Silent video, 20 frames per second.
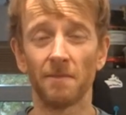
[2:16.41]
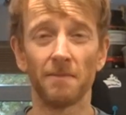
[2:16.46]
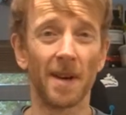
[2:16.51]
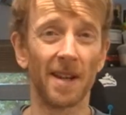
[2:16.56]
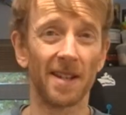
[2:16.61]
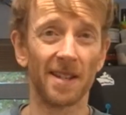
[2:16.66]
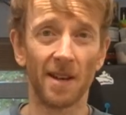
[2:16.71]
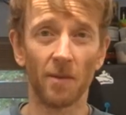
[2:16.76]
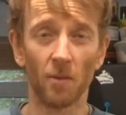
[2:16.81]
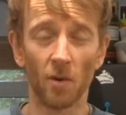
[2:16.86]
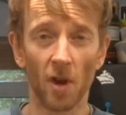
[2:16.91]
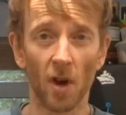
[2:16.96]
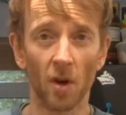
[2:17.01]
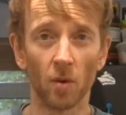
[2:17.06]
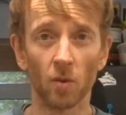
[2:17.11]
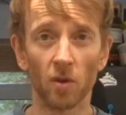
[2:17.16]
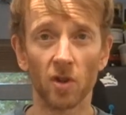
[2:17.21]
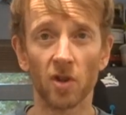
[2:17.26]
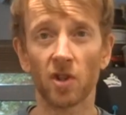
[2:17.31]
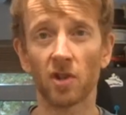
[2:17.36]
Mix it in with
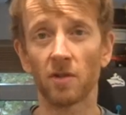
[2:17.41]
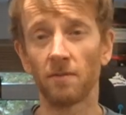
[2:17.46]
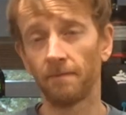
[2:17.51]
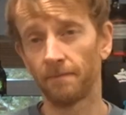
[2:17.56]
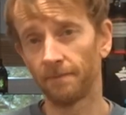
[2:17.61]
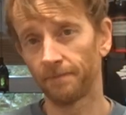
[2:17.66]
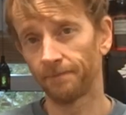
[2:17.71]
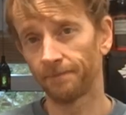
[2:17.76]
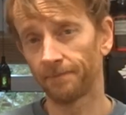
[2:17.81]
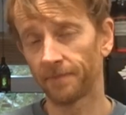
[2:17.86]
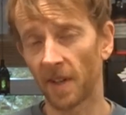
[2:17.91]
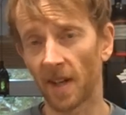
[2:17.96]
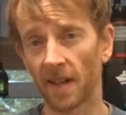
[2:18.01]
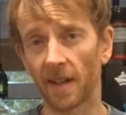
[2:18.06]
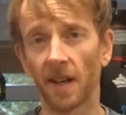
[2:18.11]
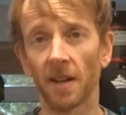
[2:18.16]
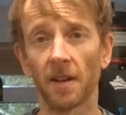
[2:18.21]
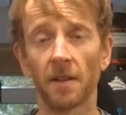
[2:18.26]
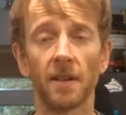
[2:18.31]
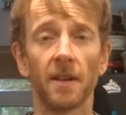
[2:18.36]
oats, that
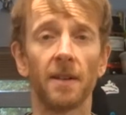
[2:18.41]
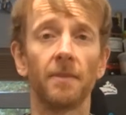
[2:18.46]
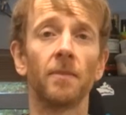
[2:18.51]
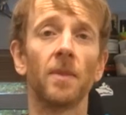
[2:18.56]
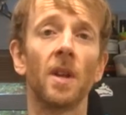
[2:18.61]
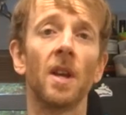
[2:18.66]
kind of thing.